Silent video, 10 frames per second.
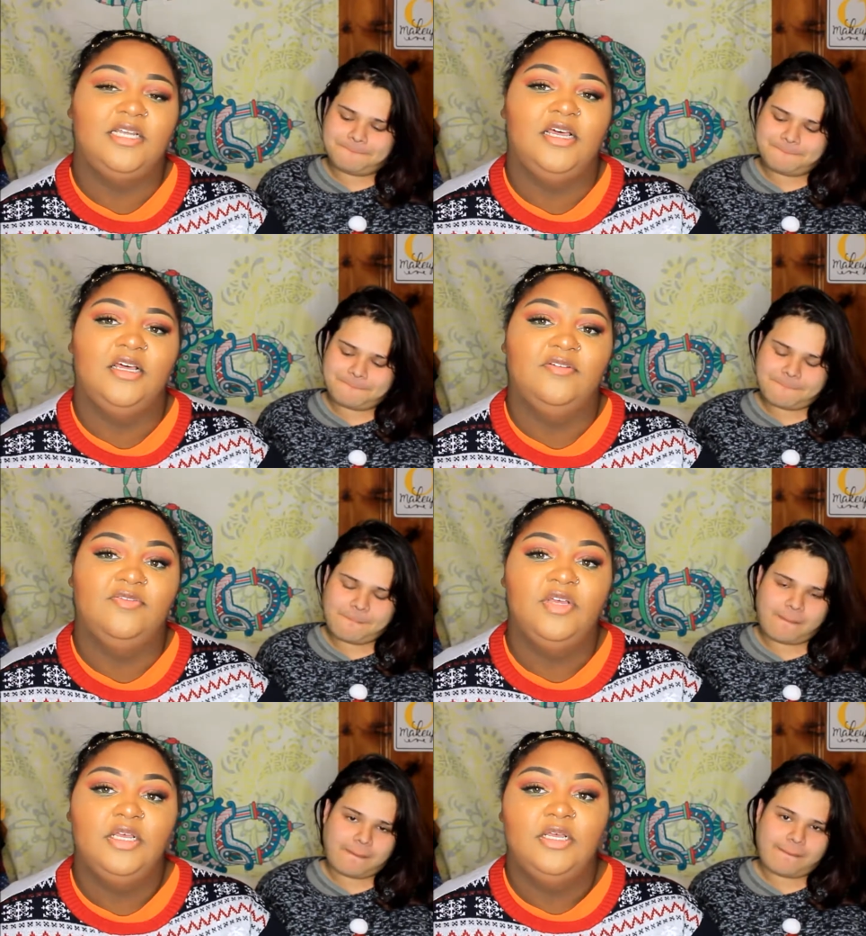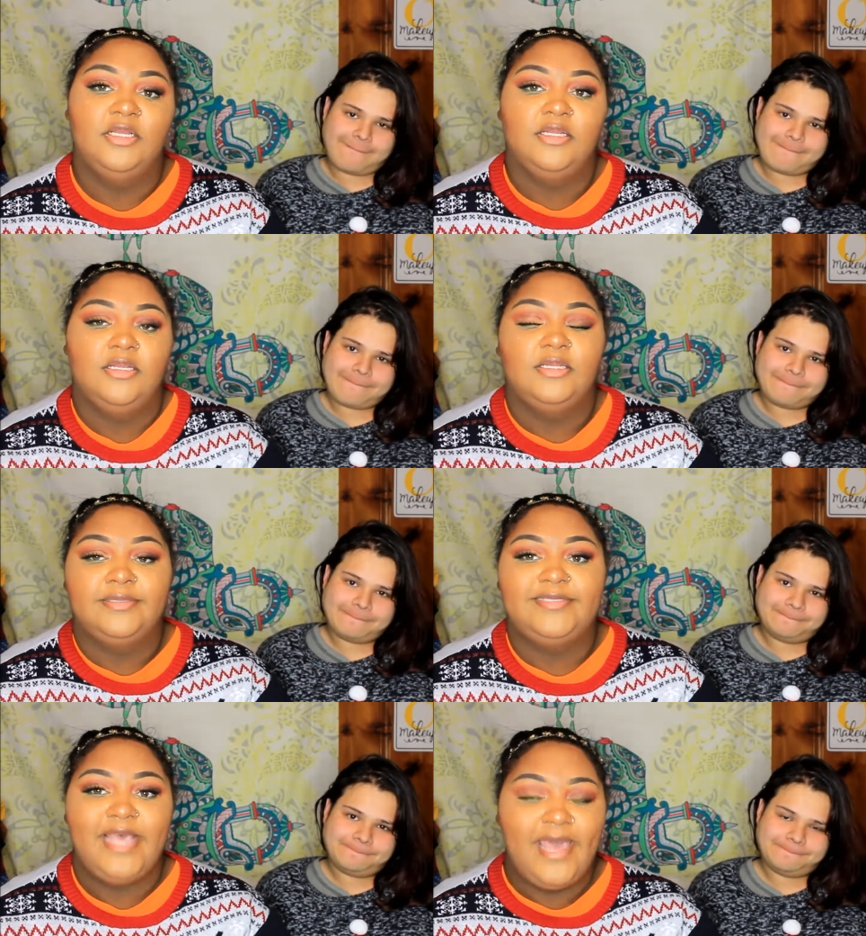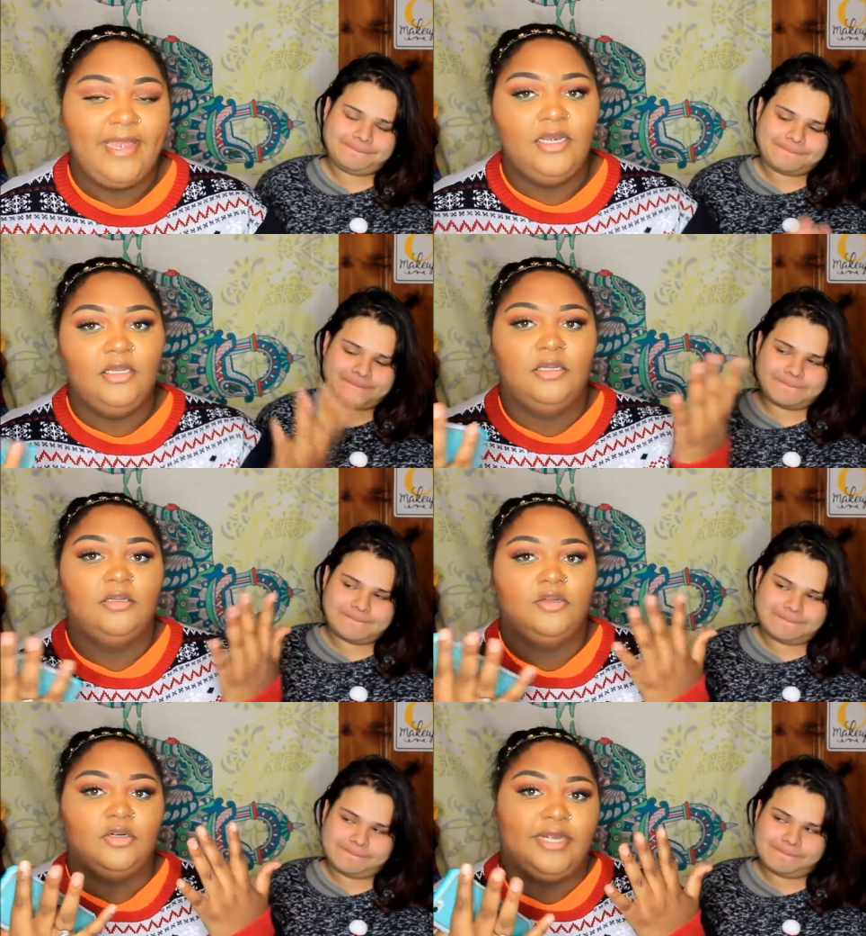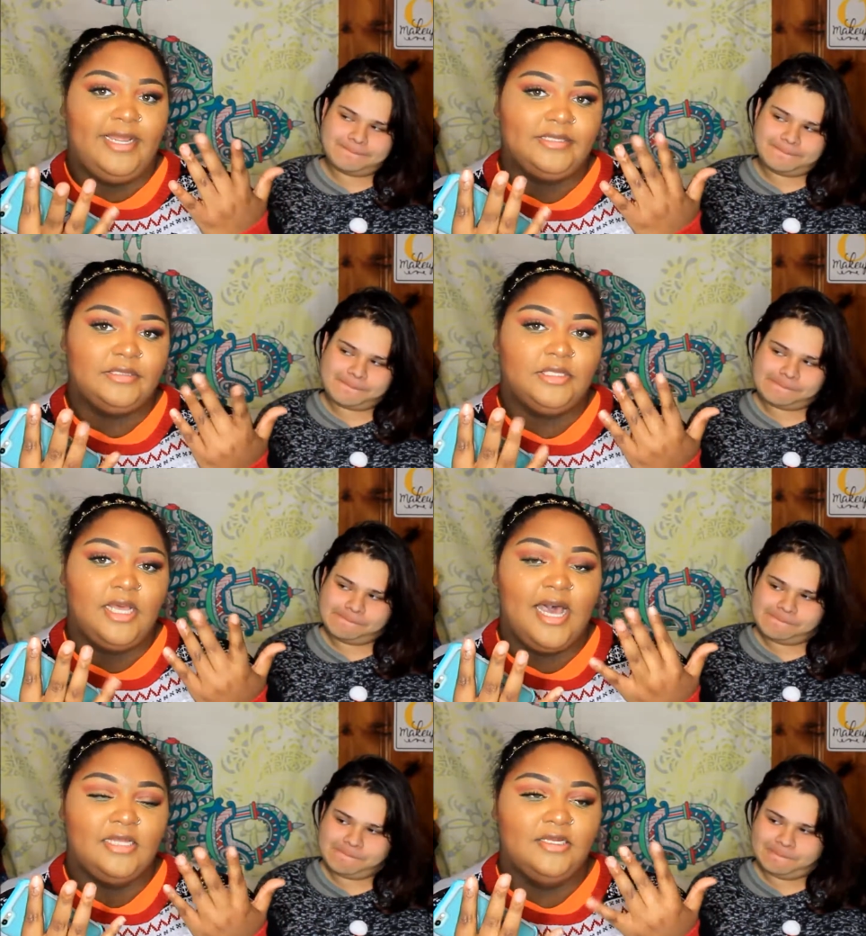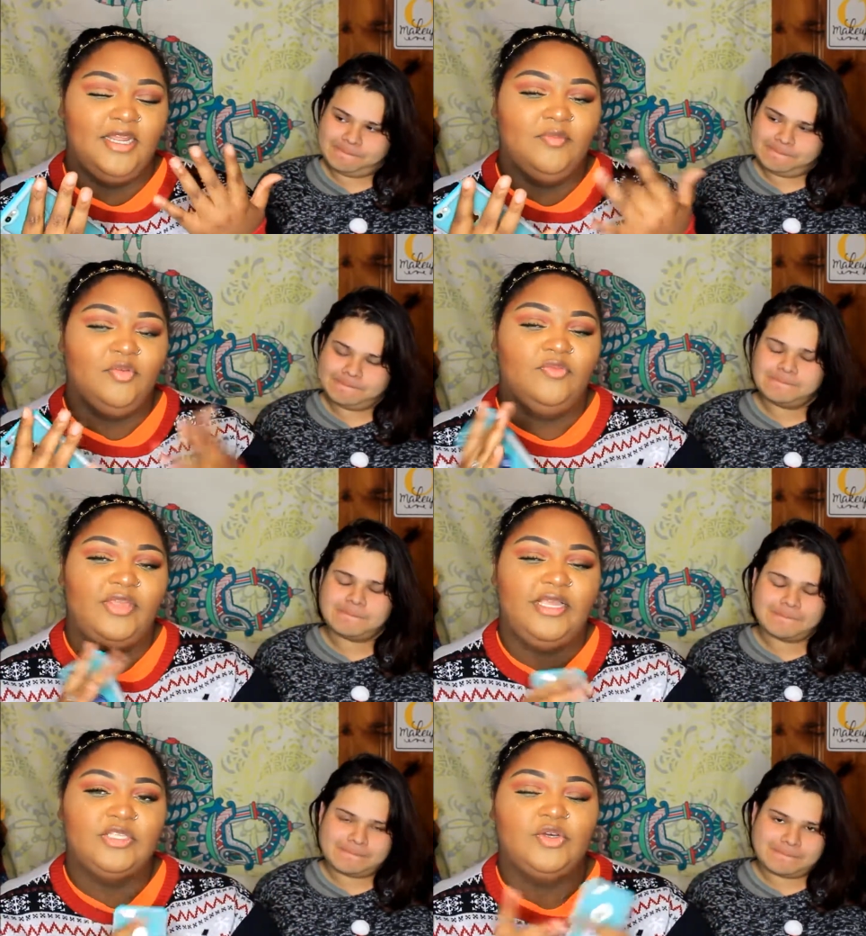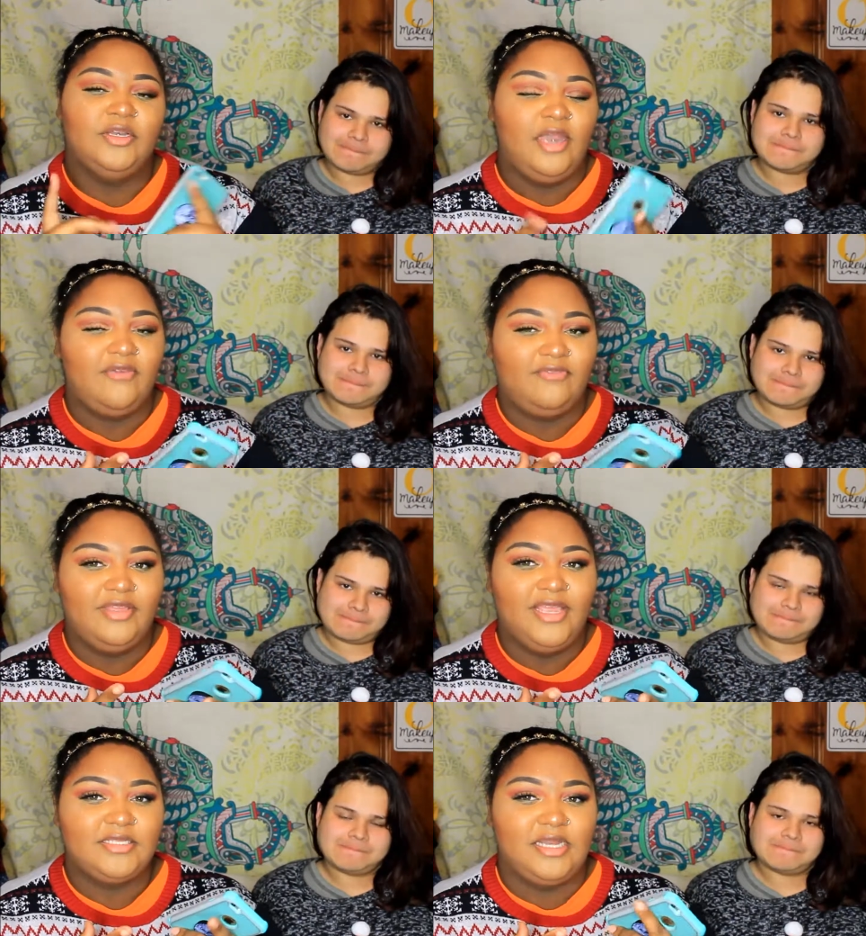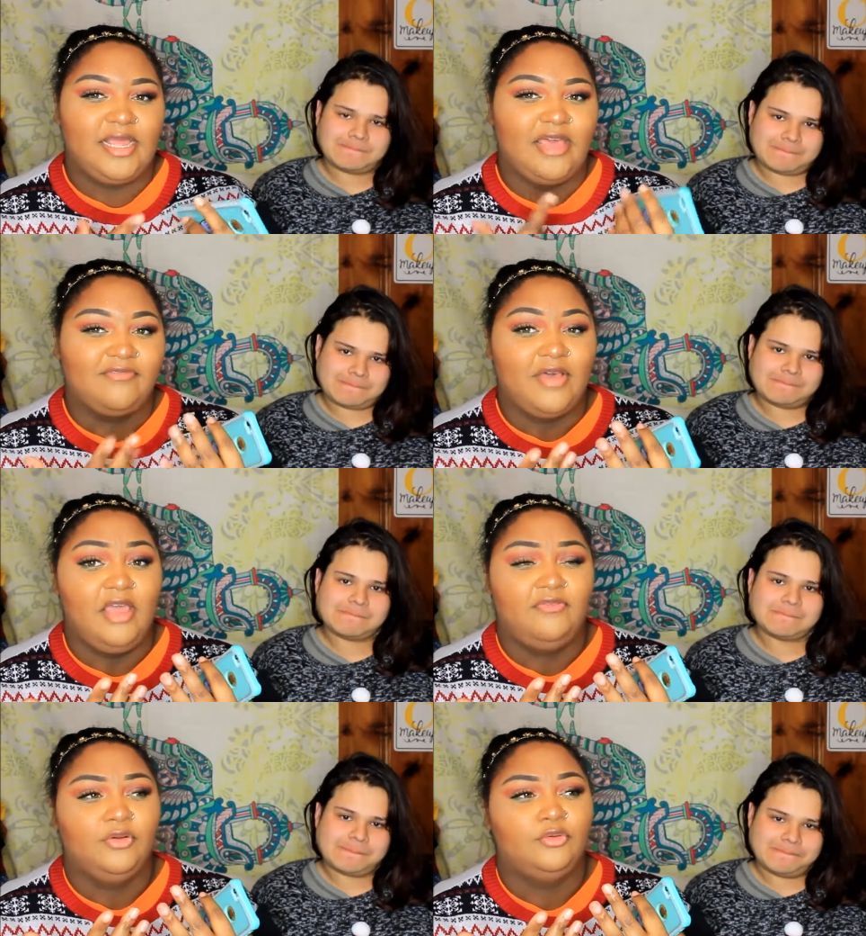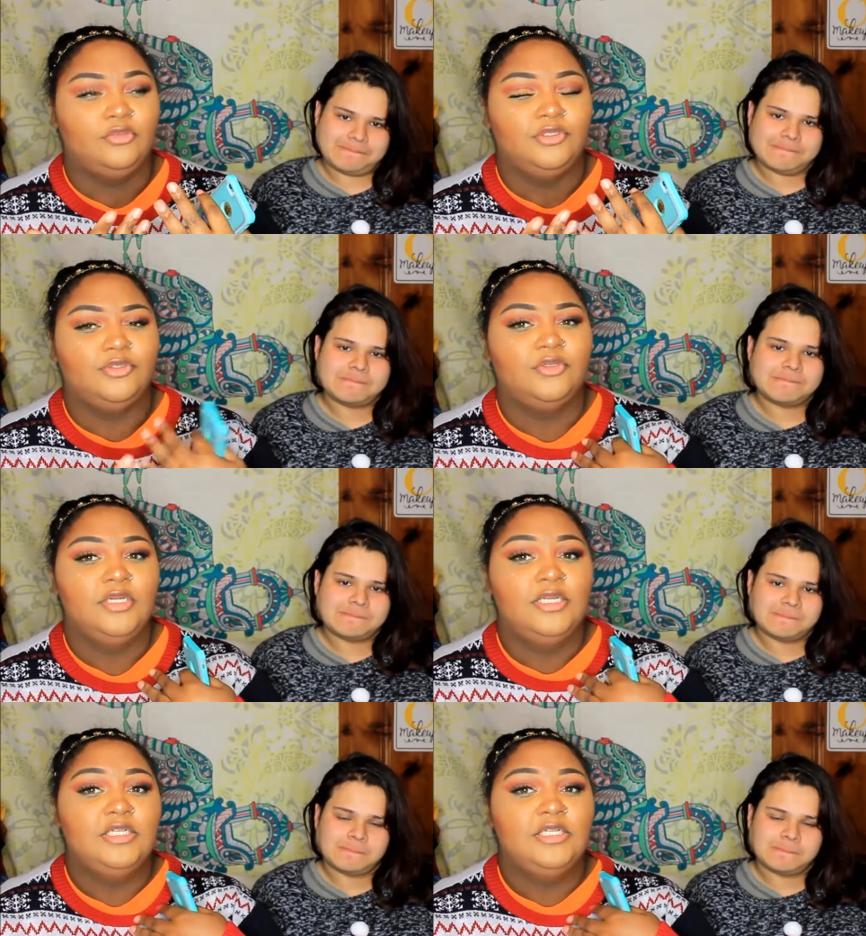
Speaker 1: of 10 great holiday movies on Netflix, and I got five for Hulu.